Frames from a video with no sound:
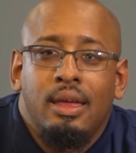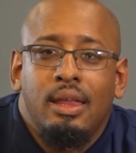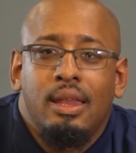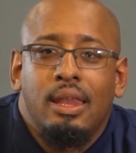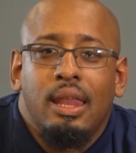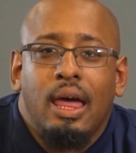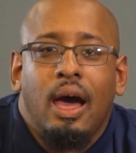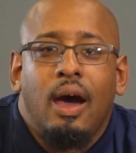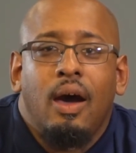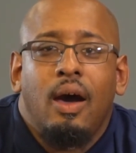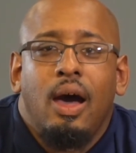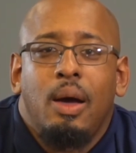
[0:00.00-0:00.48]

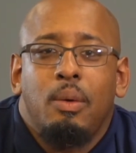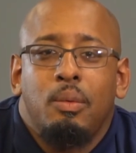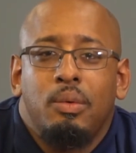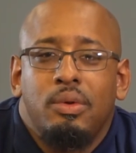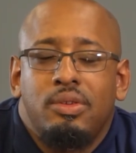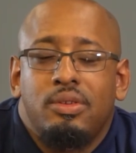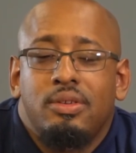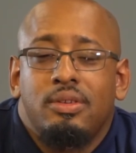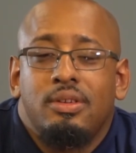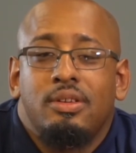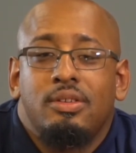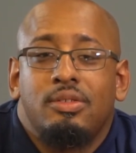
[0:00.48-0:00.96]
Now, I
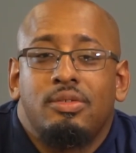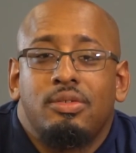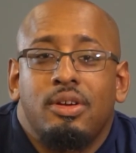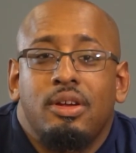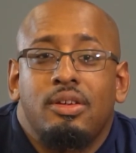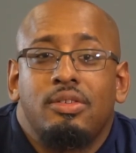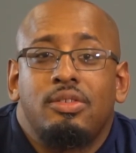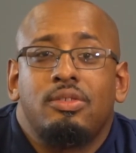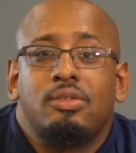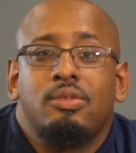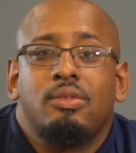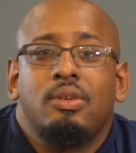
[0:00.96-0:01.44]
went to this
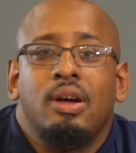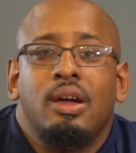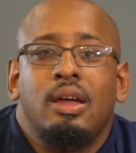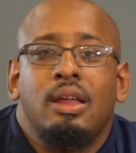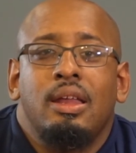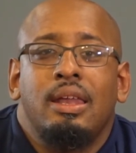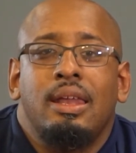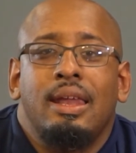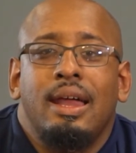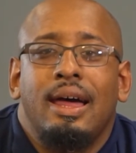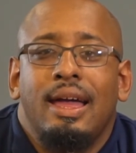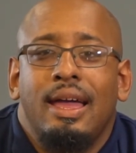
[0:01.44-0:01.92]

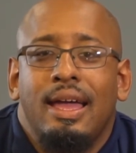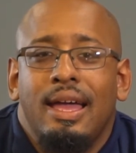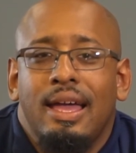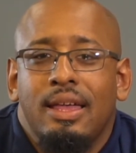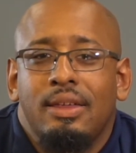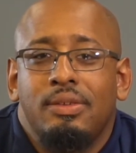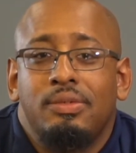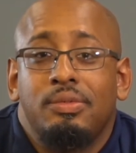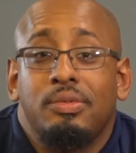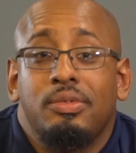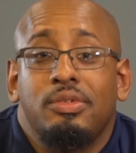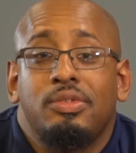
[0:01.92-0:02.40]
restaurant and I
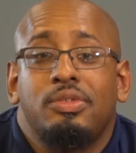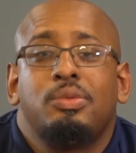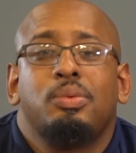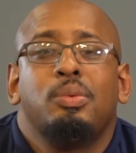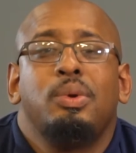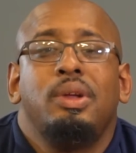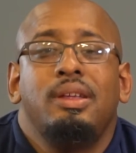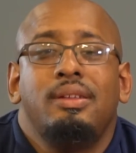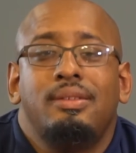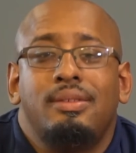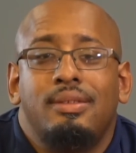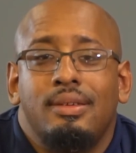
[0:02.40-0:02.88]
asked for
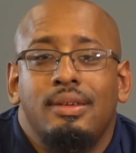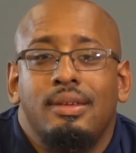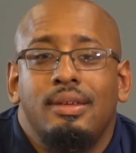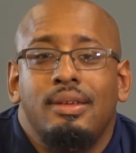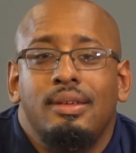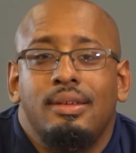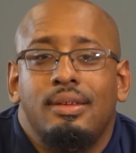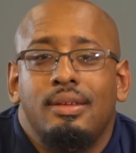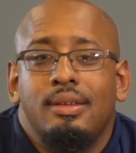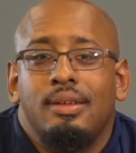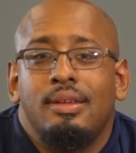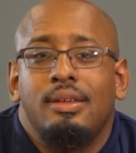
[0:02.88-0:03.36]
sweet
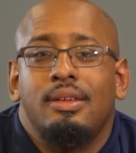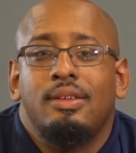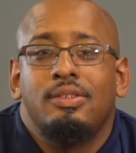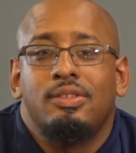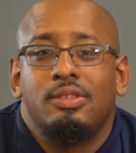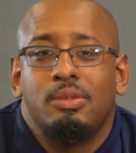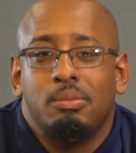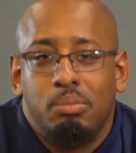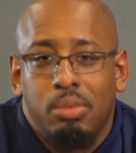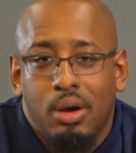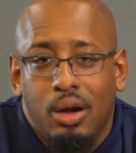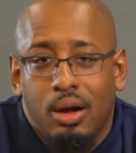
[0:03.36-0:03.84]
tea and
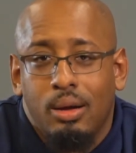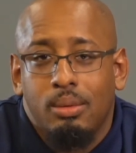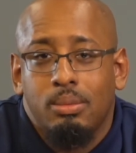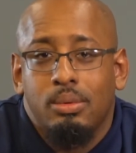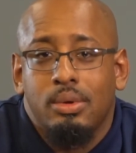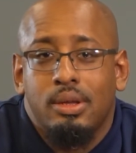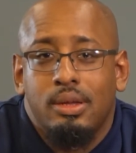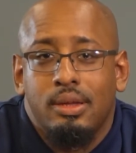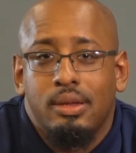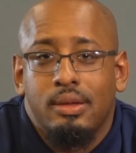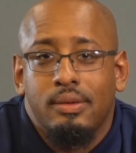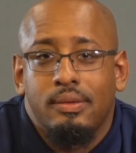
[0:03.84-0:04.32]
some
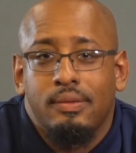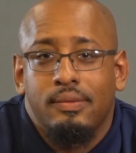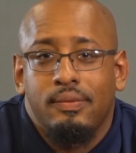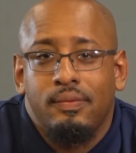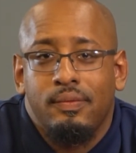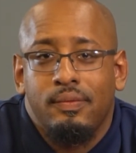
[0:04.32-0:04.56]
barbecue.